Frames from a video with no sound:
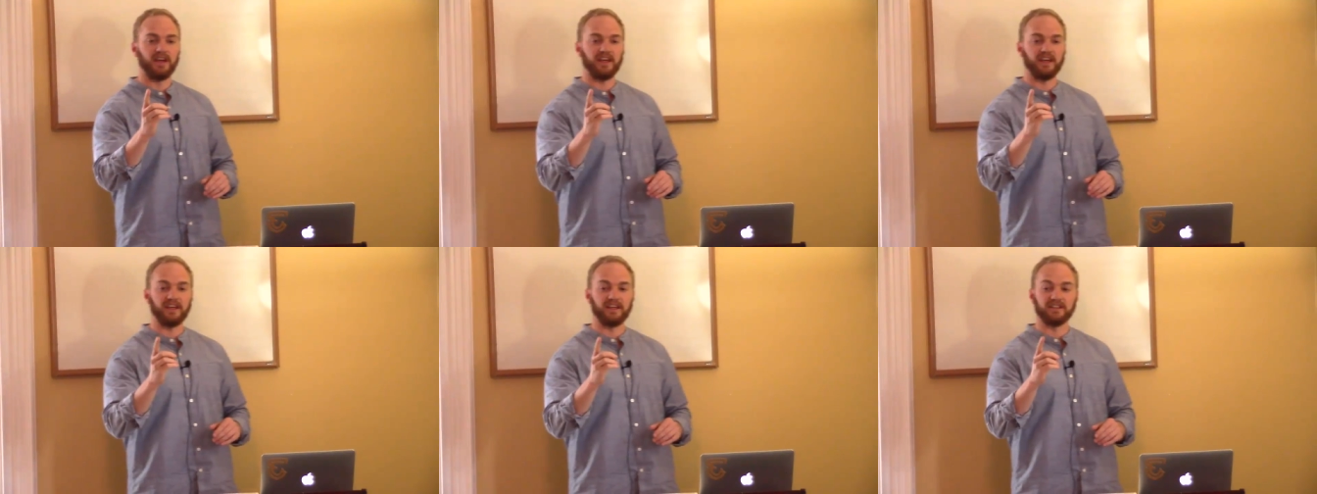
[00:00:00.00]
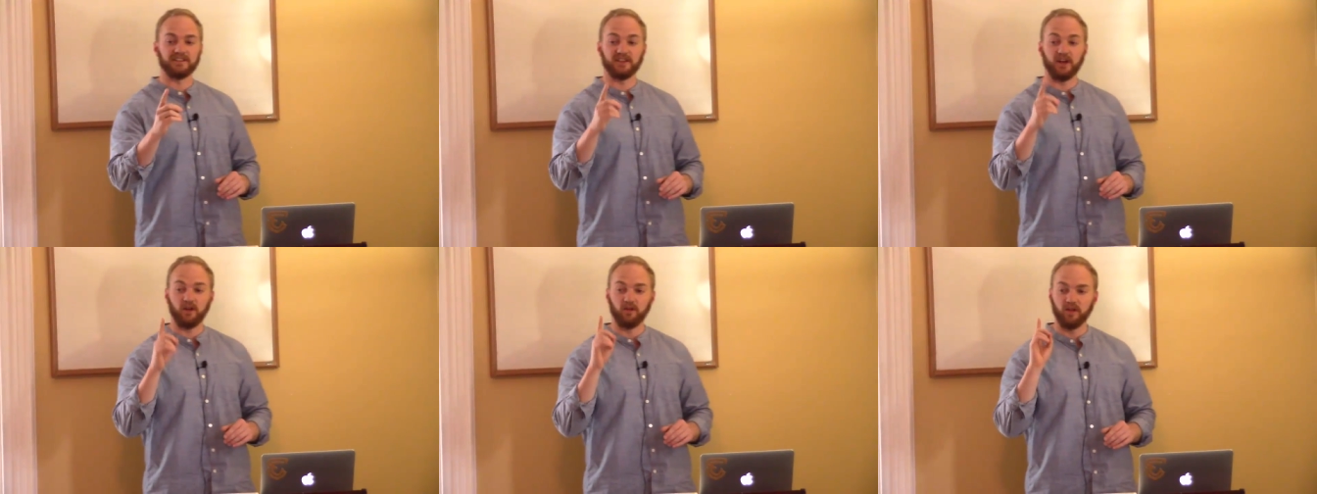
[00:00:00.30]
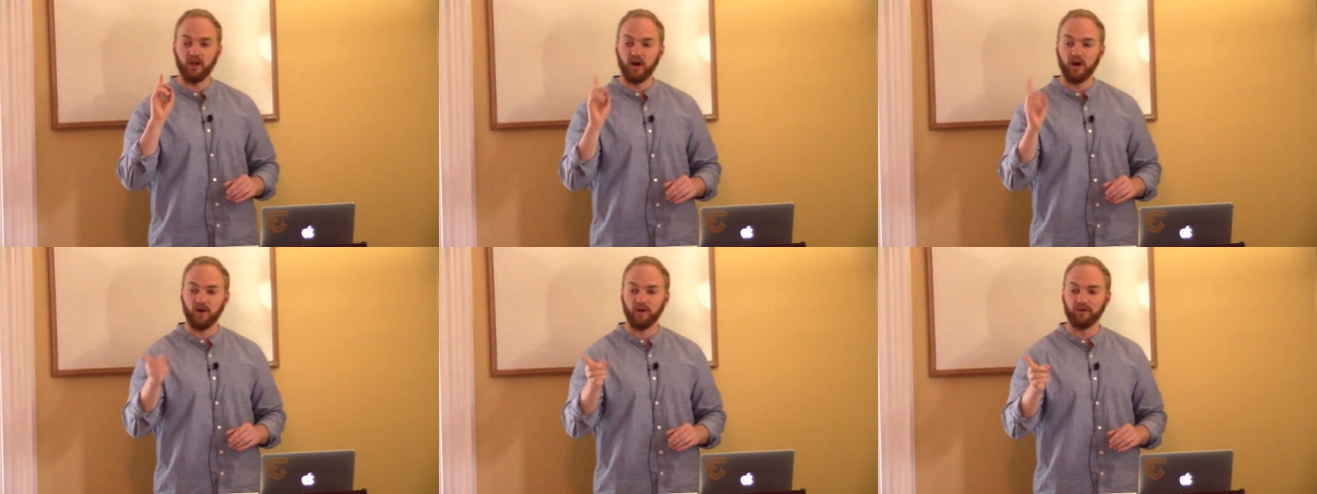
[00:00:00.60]
is
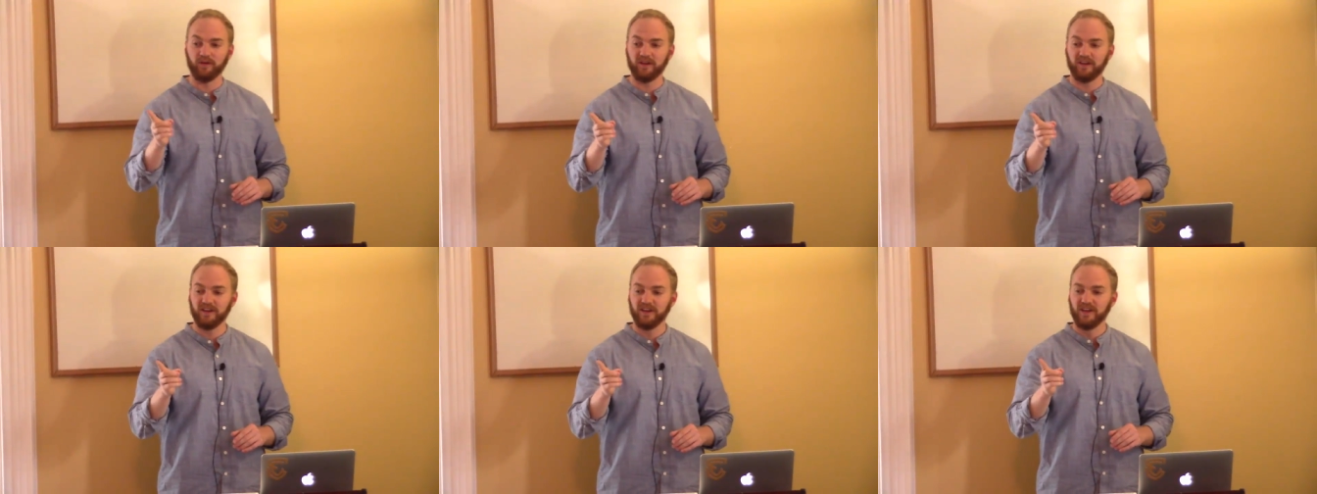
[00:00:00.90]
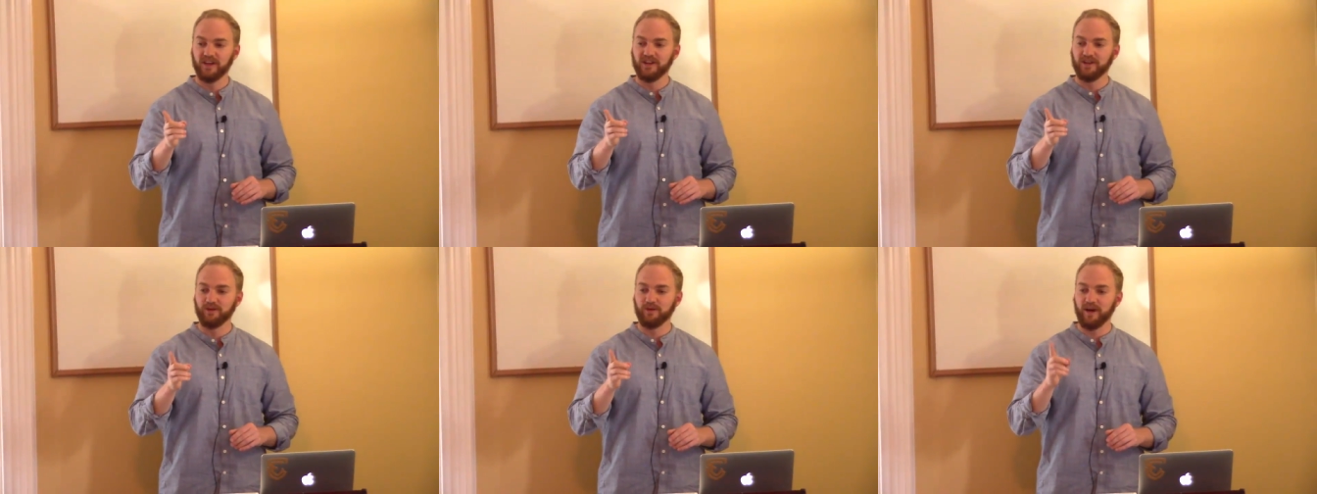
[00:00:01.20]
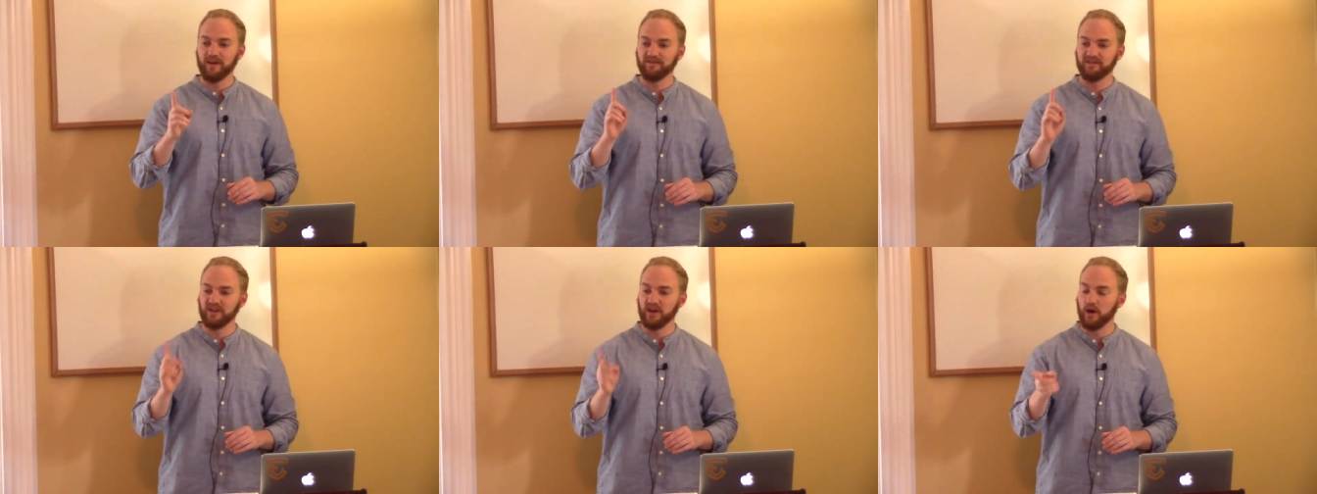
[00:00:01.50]
alone. You
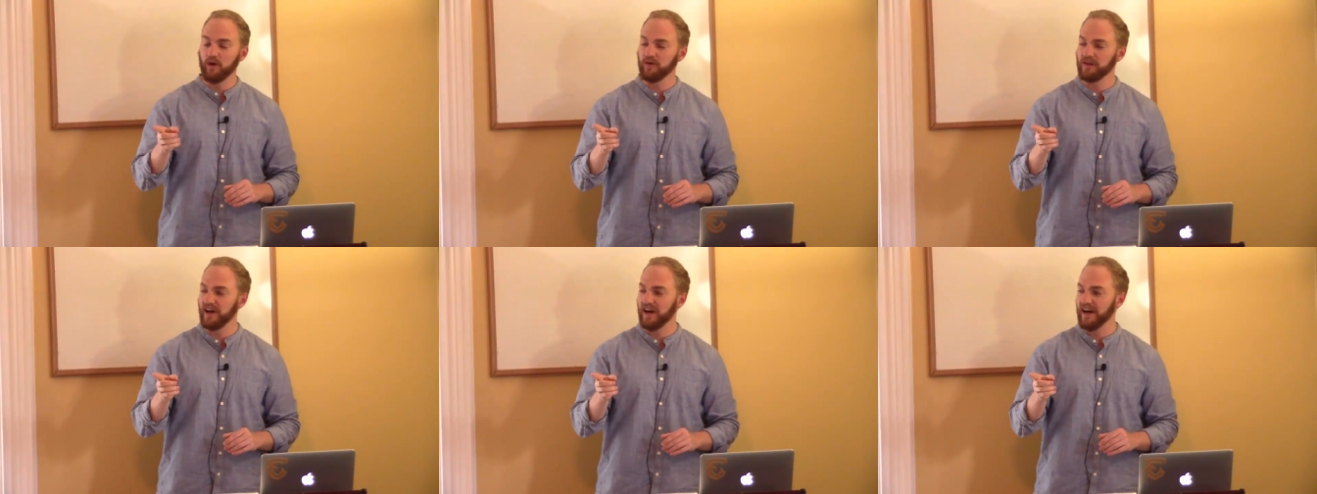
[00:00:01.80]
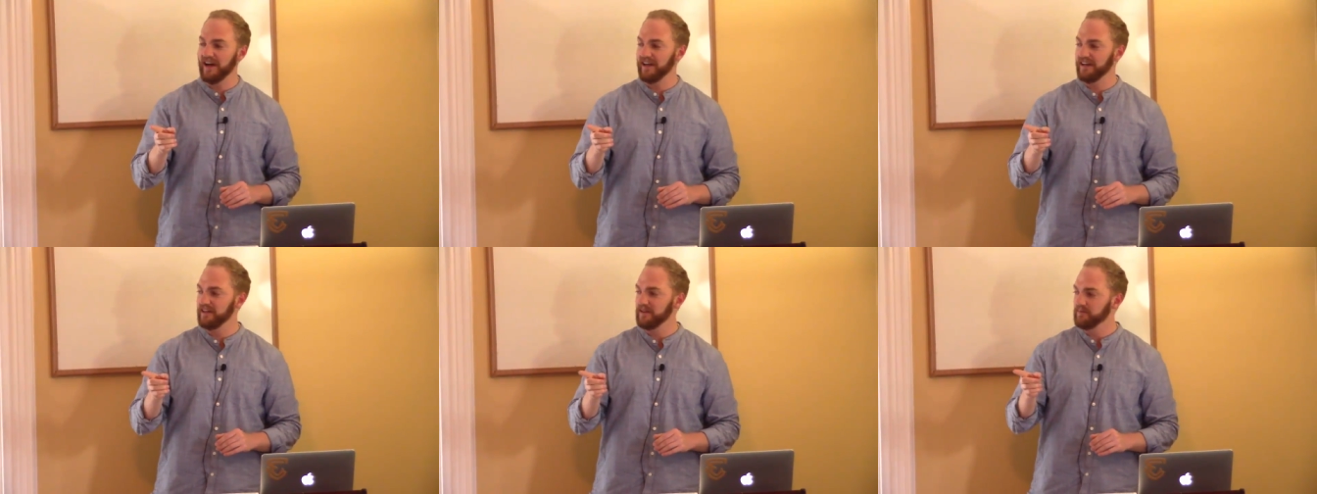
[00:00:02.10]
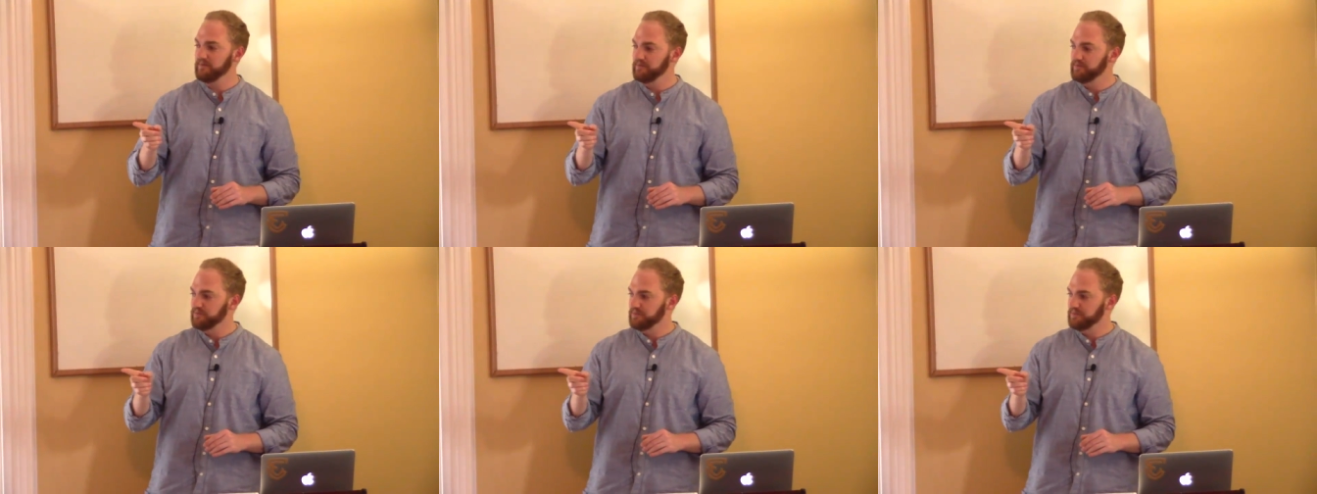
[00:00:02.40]
have no guide.